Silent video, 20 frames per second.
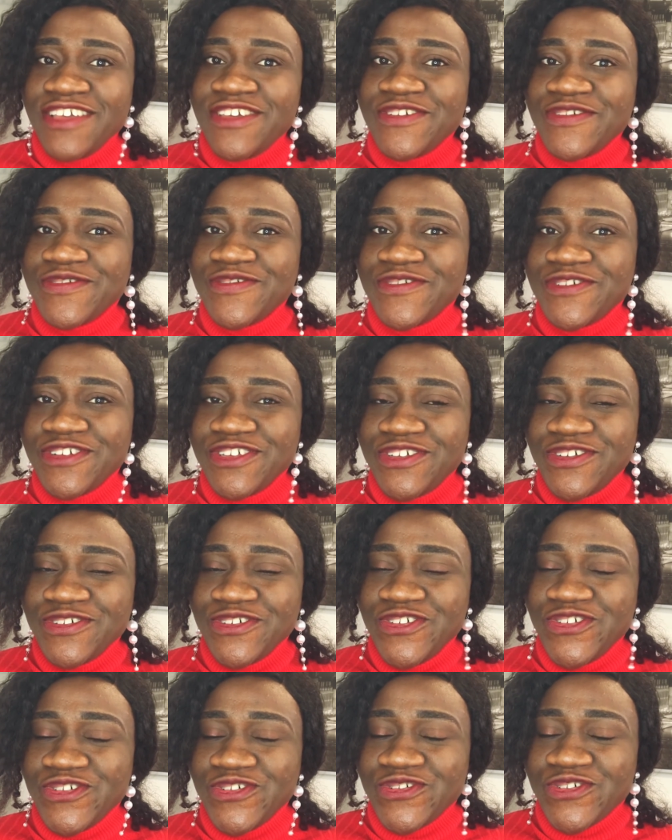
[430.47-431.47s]
you, you
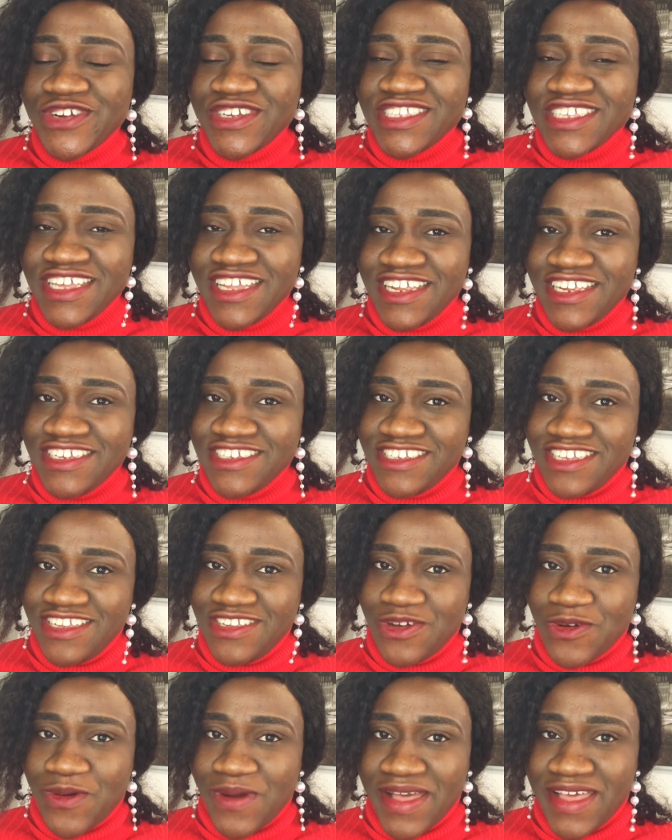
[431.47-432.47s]
you wrote English in
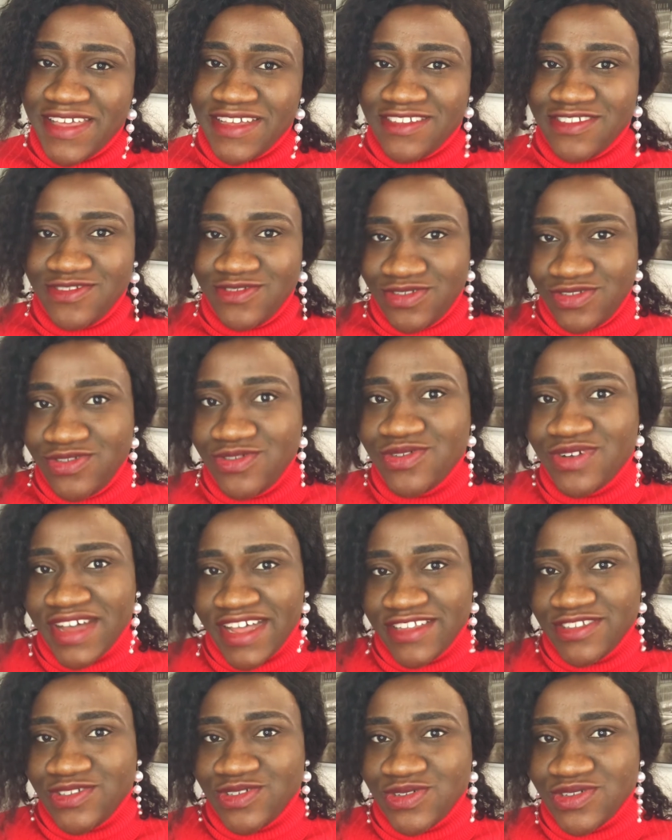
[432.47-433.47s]
your work, you
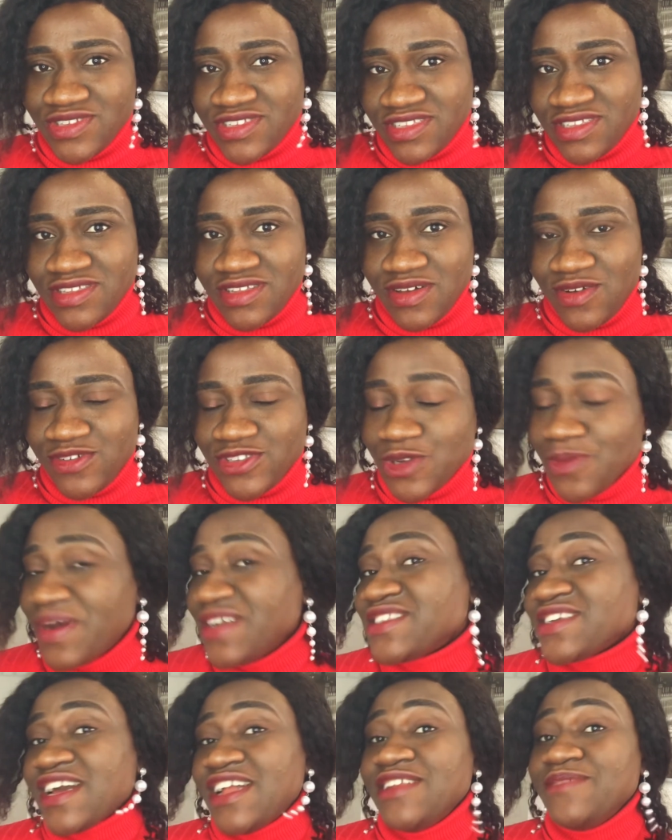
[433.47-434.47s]
can just
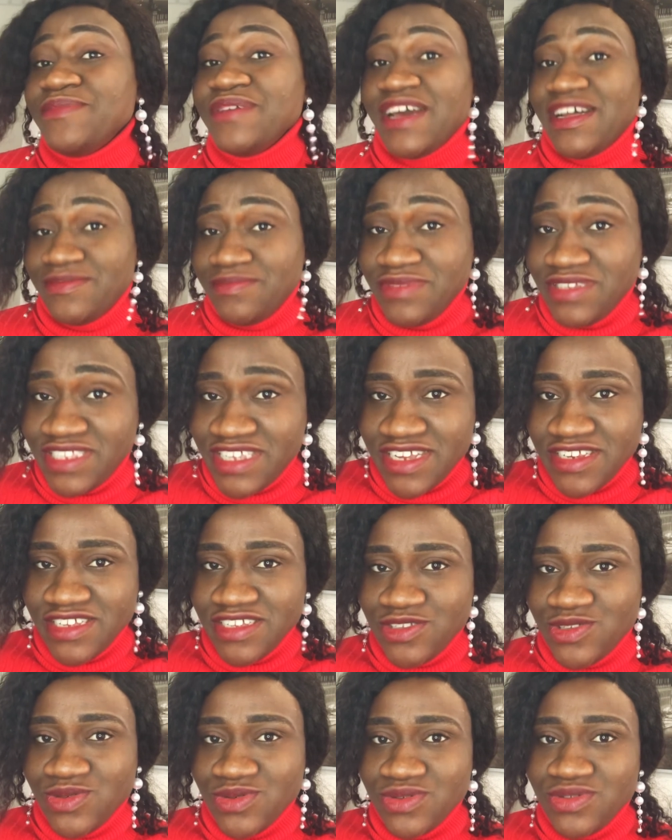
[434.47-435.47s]
automatically be admitted
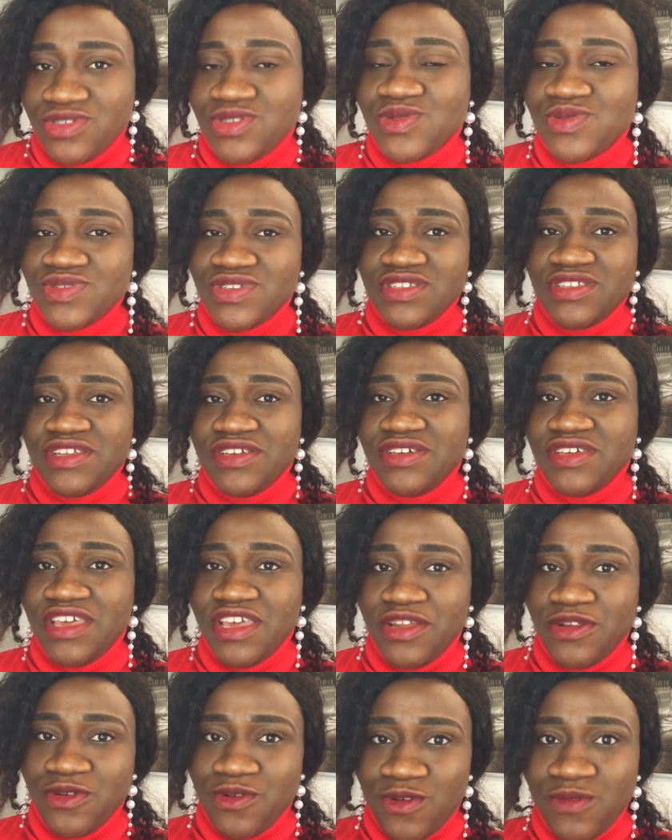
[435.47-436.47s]
into schools in the
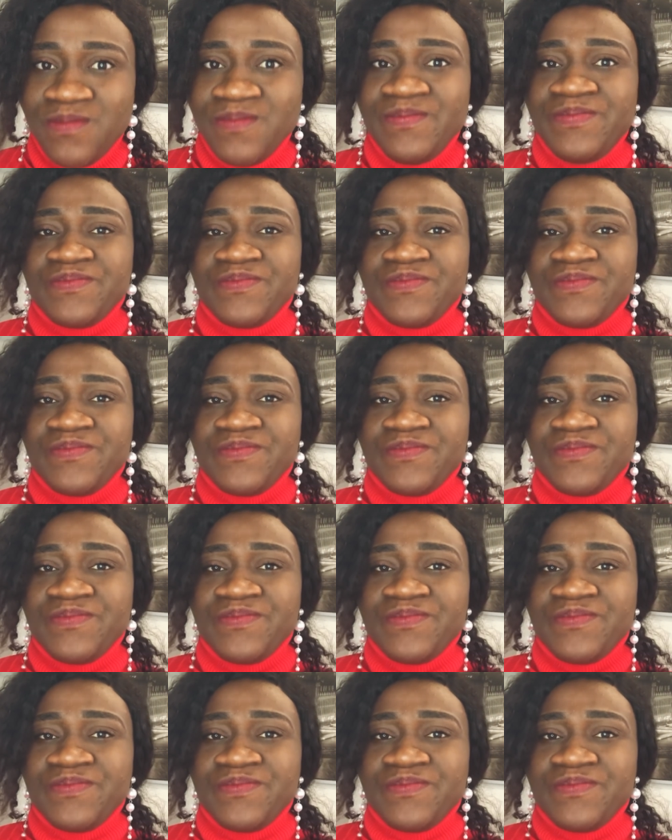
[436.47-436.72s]
UK. No,